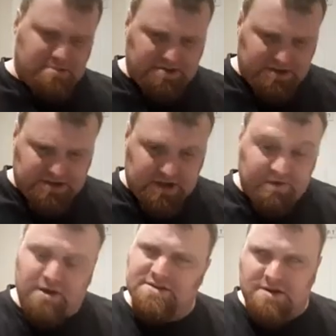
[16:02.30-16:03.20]
Just to give
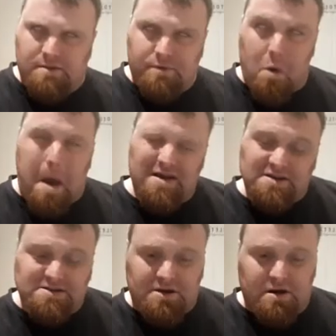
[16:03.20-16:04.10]
you an example,
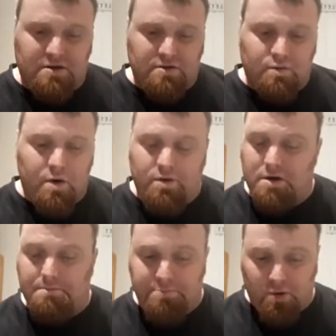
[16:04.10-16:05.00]
Saga of the
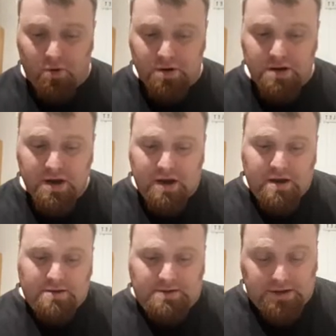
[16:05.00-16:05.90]
Warrior Born,
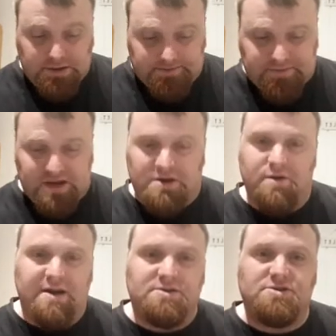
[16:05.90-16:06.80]
you
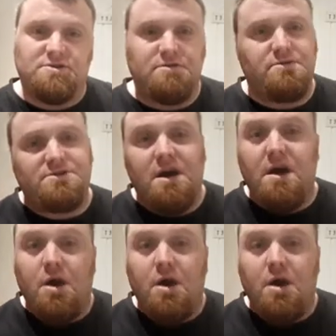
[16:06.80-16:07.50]
get to choose